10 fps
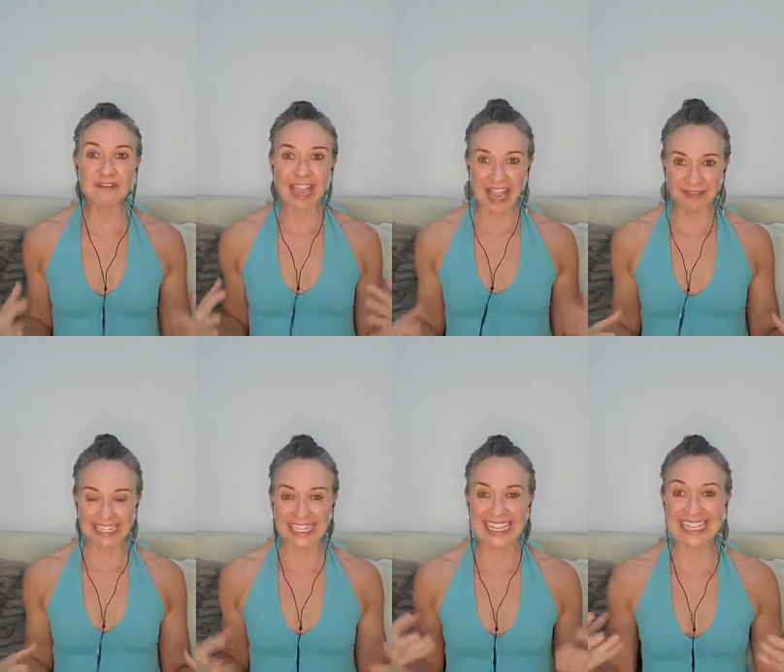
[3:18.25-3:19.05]

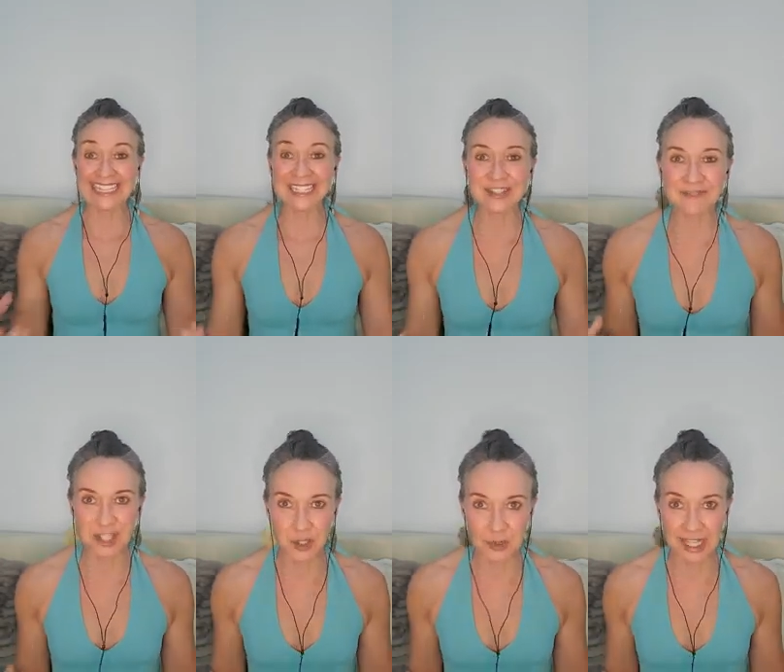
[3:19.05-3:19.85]
having an
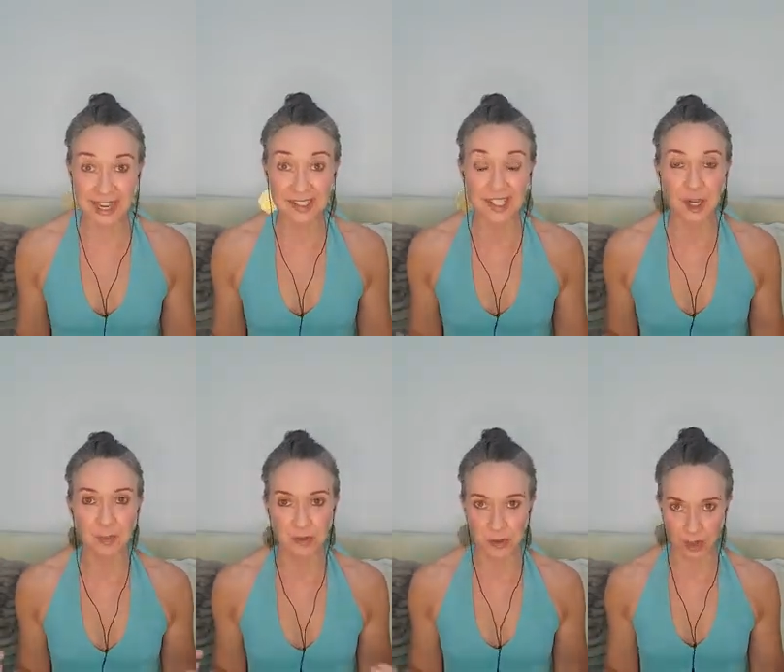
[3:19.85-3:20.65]
individualized
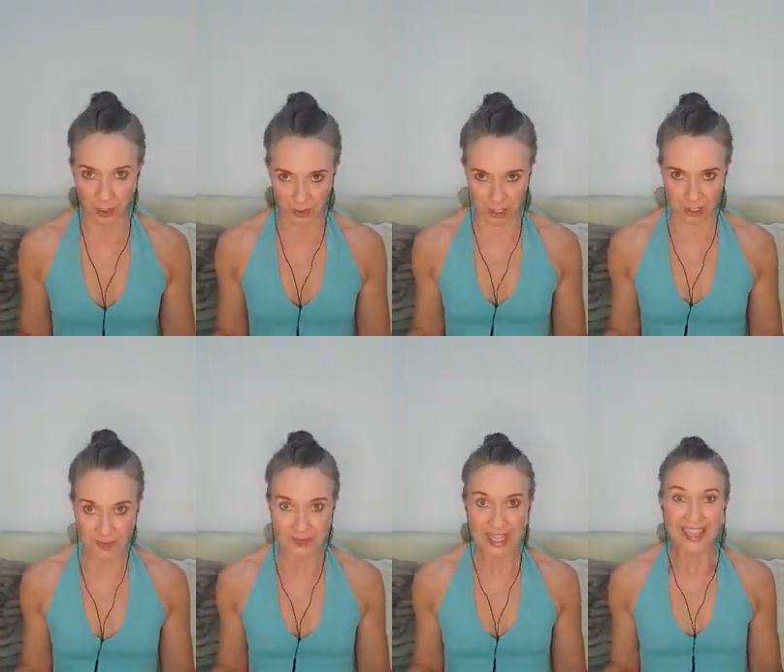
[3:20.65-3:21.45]
approach.
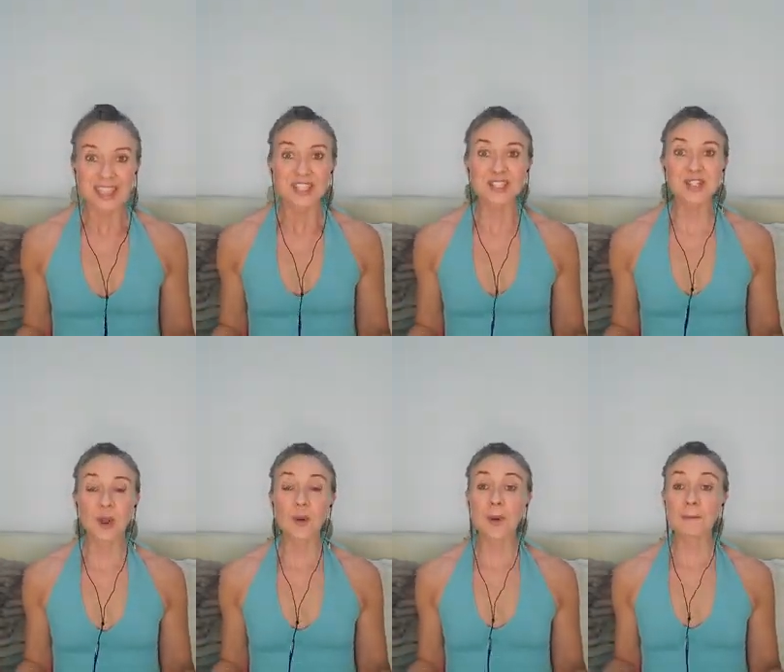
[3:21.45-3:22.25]

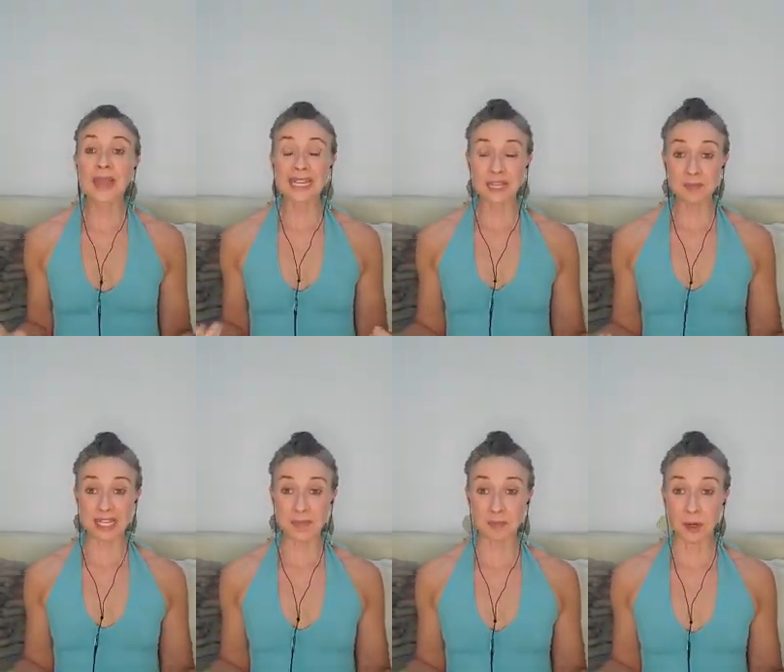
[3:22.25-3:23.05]
So many
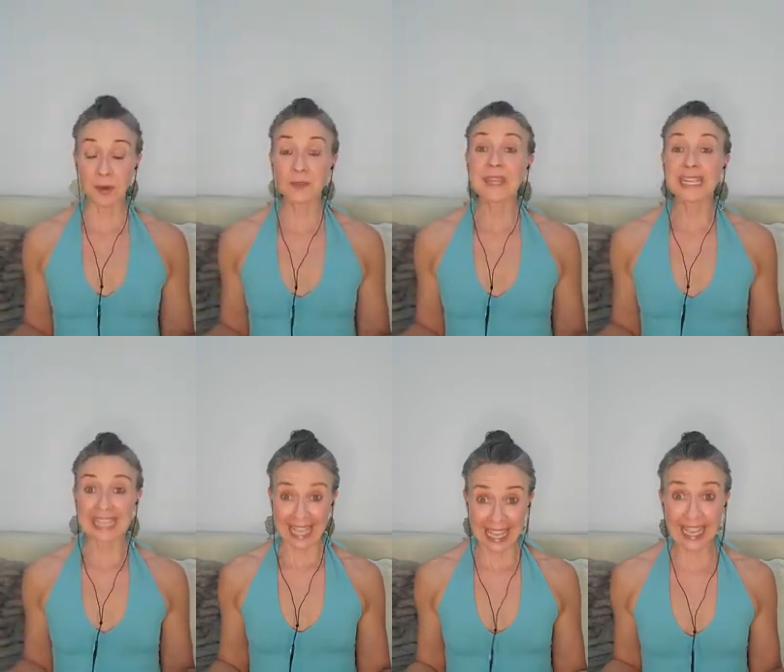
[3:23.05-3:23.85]
people
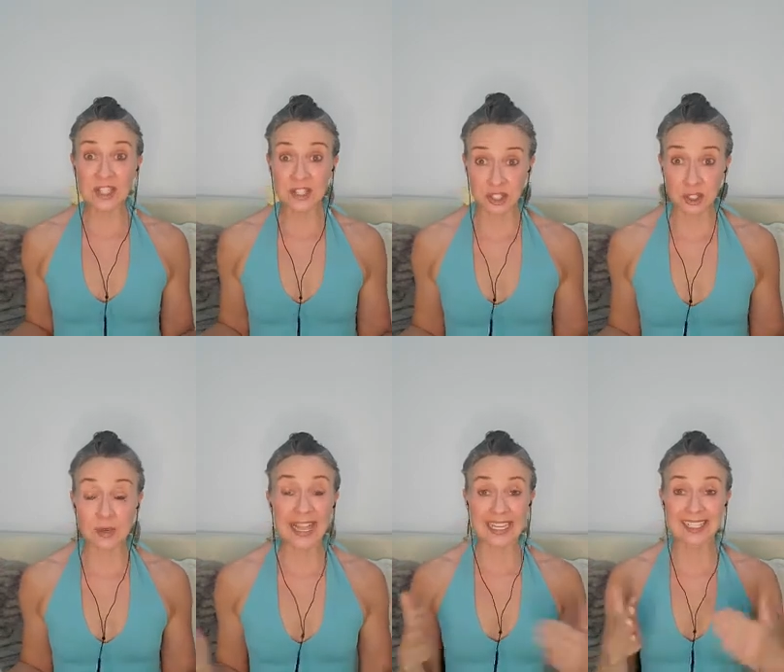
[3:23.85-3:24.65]
can do
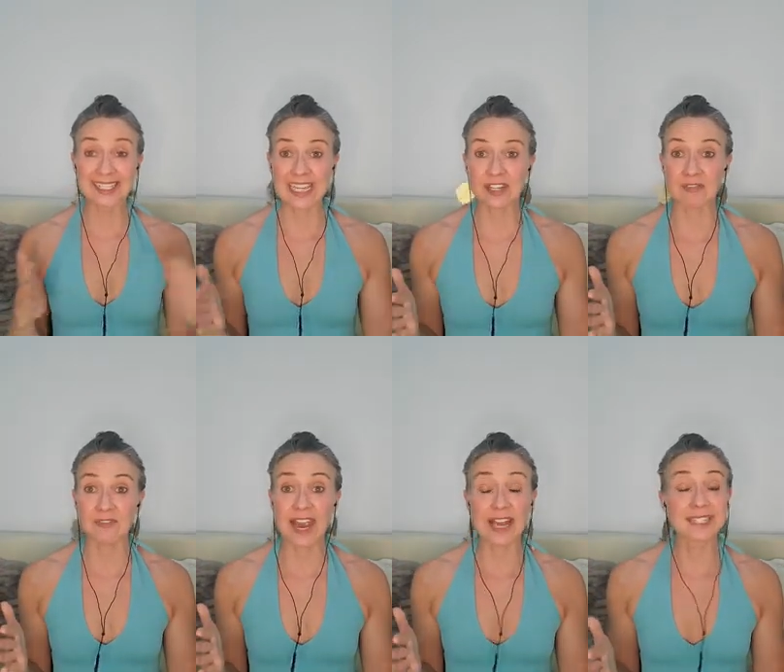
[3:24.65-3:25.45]
an extended
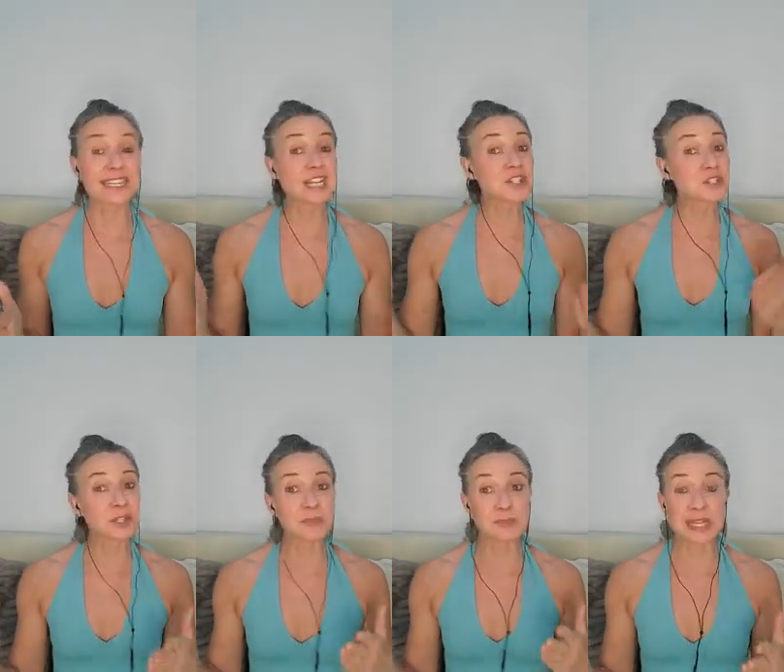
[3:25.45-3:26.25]
fast, and
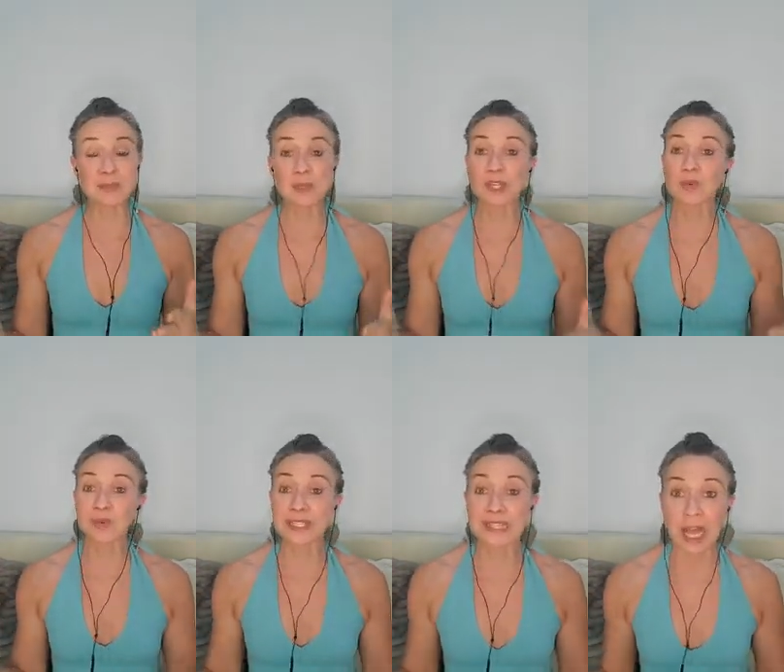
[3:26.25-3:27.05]
certain people it
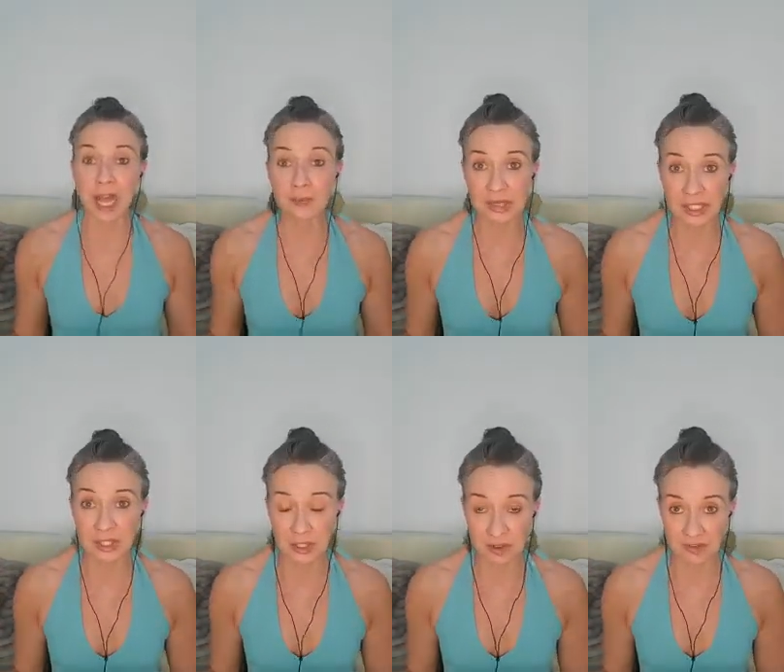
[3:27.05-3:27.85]
would not be a
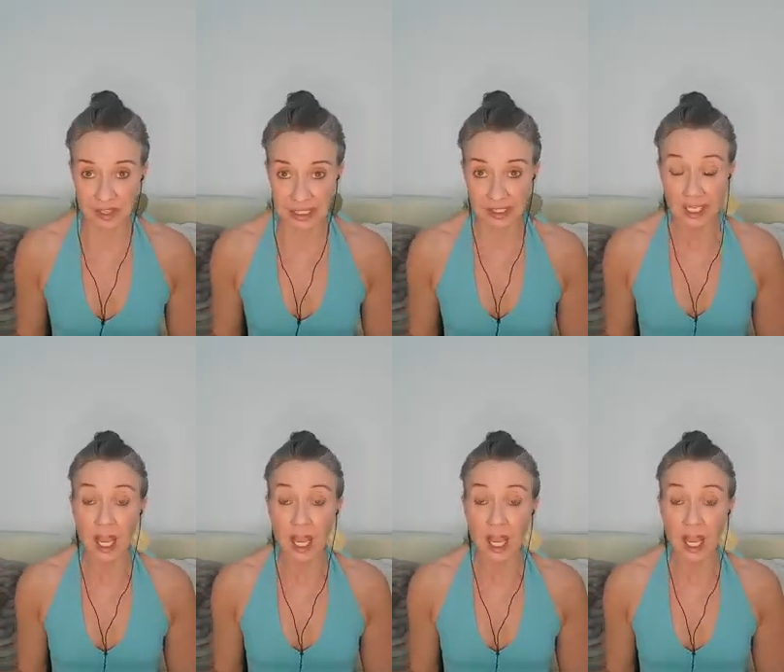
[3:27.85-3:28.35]
good fit.